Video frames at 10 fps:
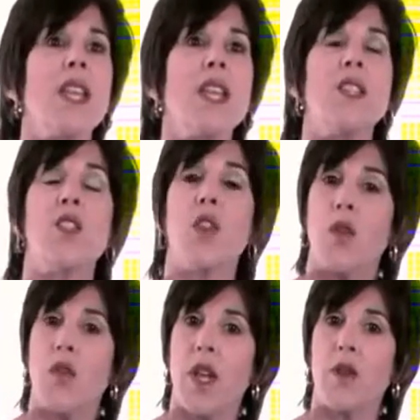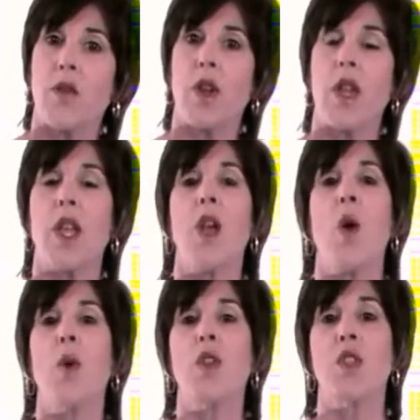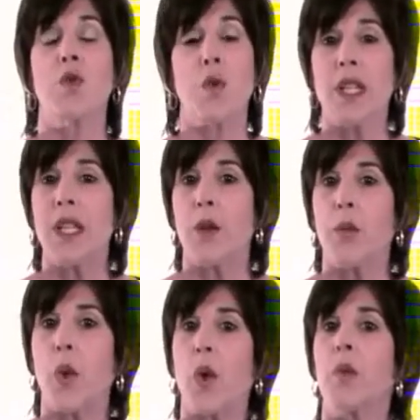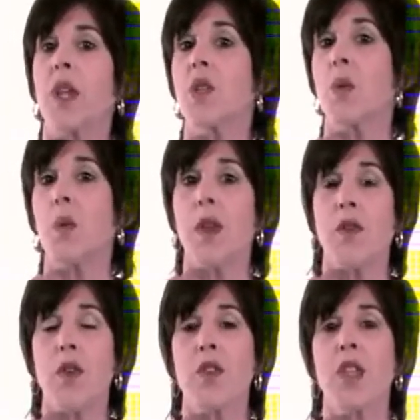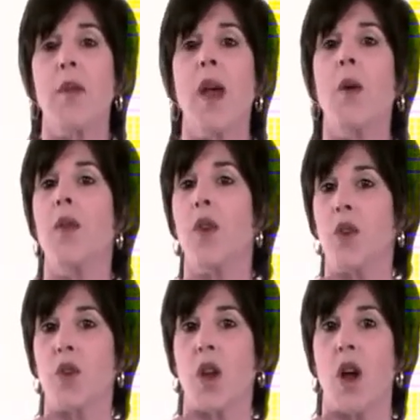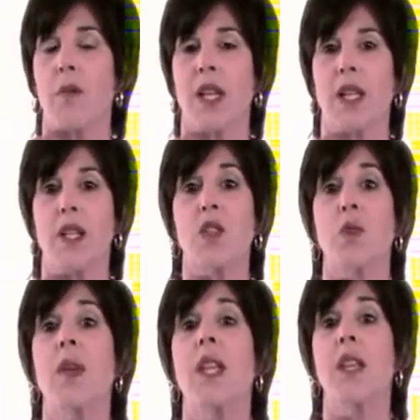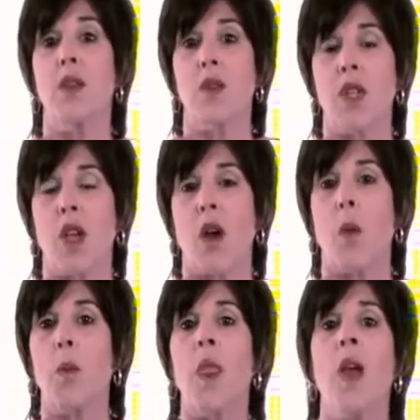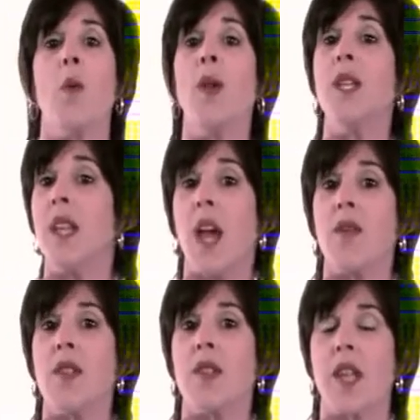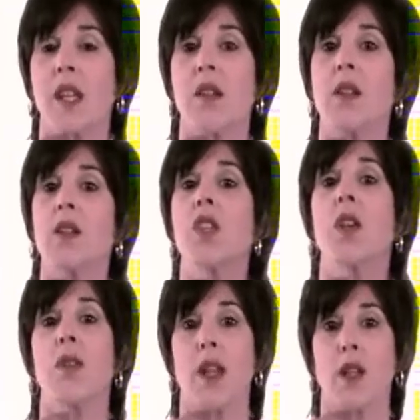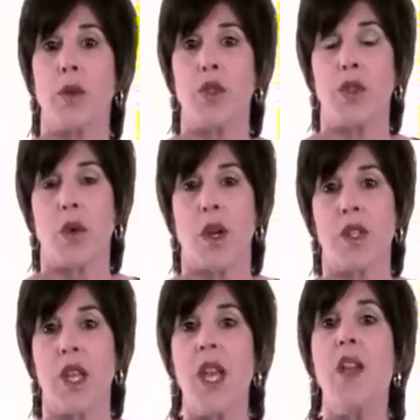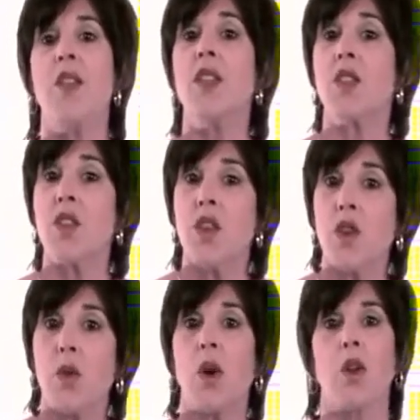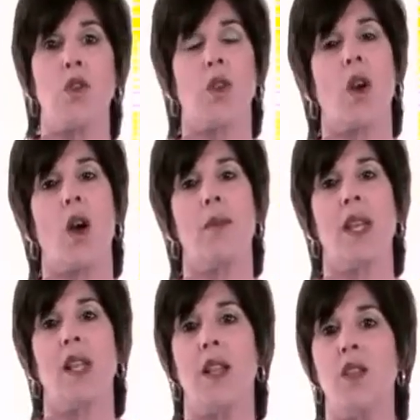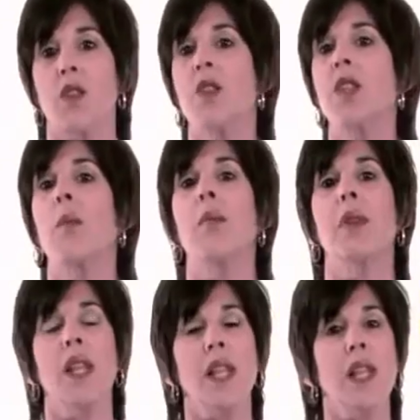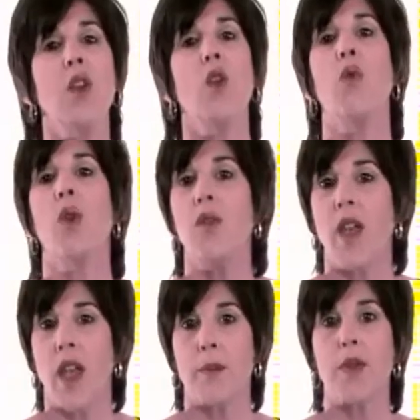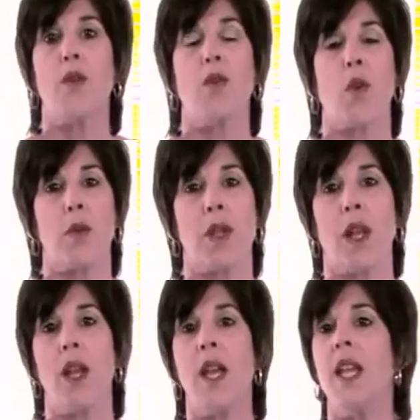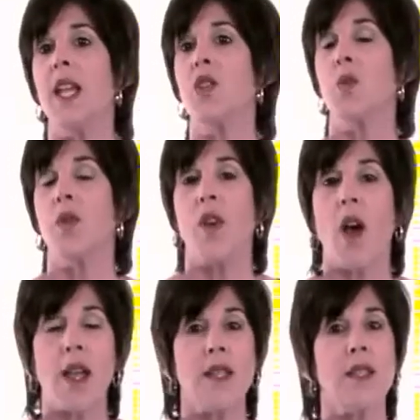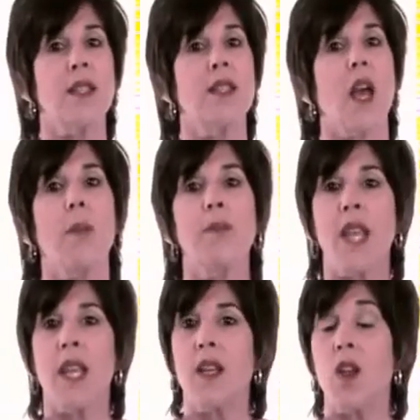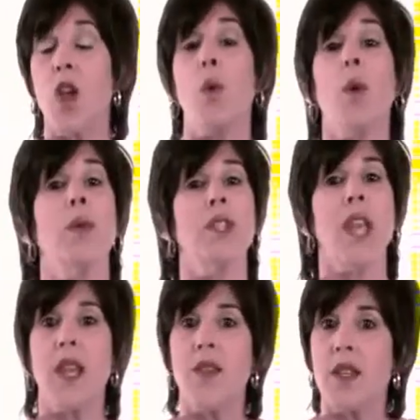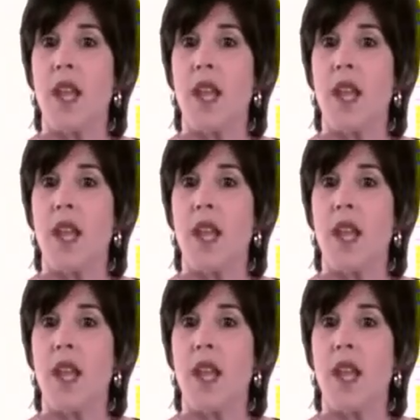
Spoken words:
It's sulfate-free, which is really important because when we first came out with UltraCalming Cleanser many years ago, we didn't have this technology available to us. This new UltraCalming Cleanser is completely revamped formula. It's revised, it's updated. We retained the